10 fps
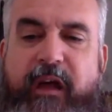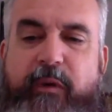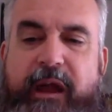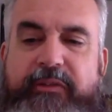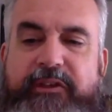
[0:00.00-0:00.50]

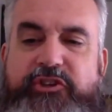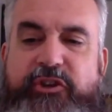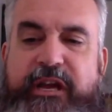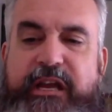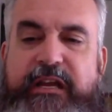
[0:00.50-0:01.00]
around this
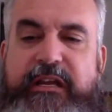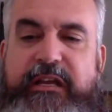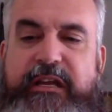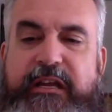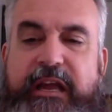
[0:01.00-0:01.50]
tree
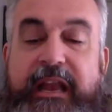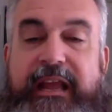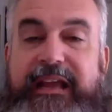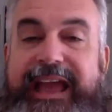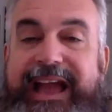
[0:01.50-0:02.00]
and
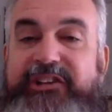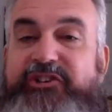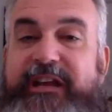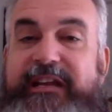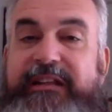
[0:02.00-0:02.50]
then
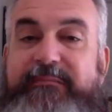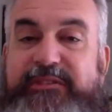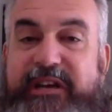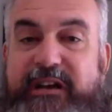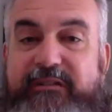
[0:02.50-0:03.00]
castrated
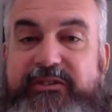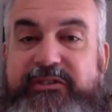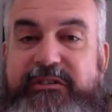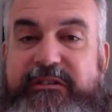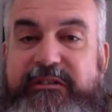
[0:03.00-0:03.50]

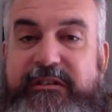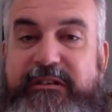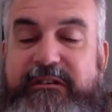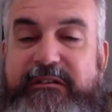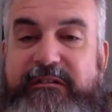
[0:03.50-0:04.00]
themselves
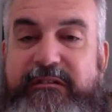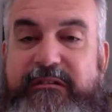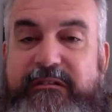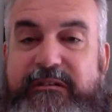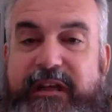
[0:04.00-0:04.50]

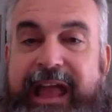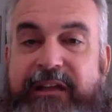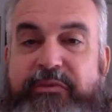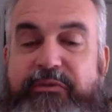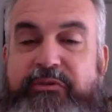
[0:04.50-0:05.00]

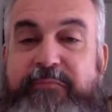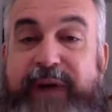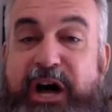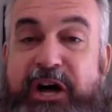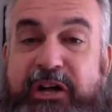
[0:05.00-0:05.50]
and threw the
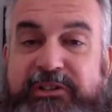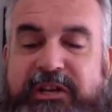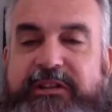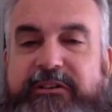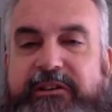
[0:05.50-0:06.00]
balls
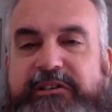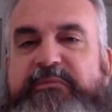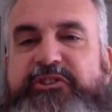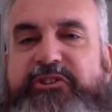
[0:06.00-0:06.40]
on the Christmas